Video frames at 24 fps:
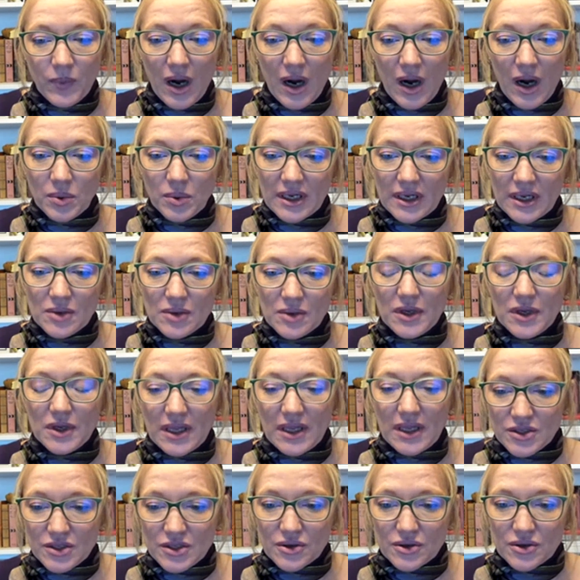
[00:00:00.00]
while
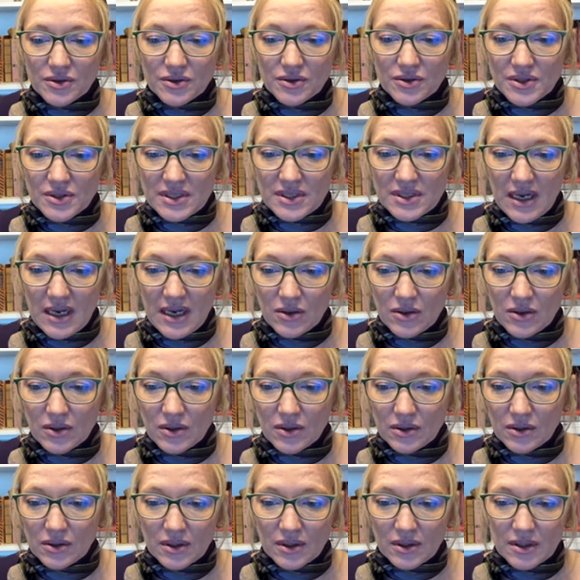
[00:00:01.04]
working with external
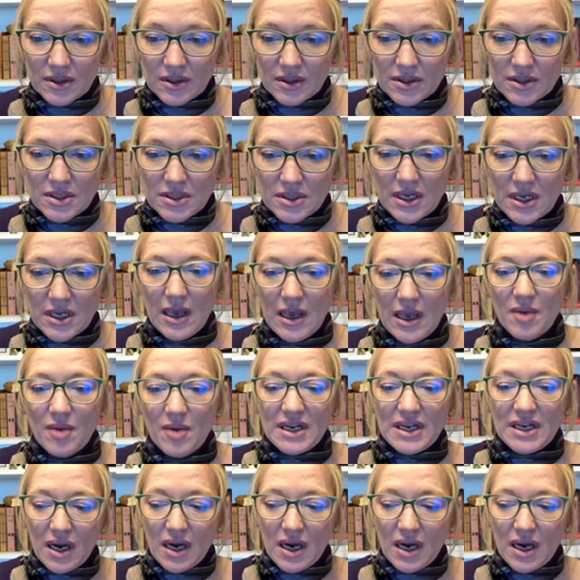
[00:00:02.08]
stakeholders,